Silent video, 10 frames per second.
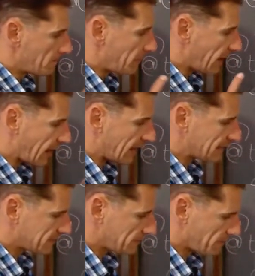
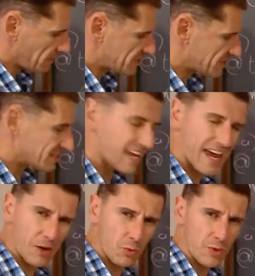But the
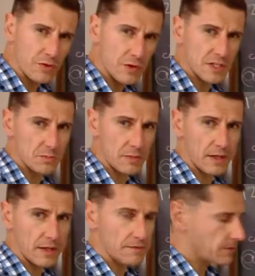snag with this,
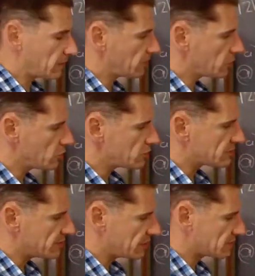if you use
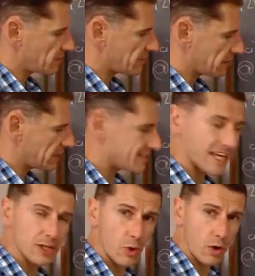this method, is
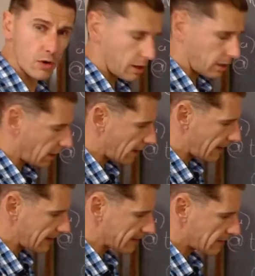that you are
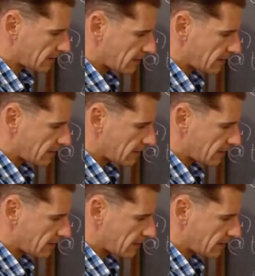relying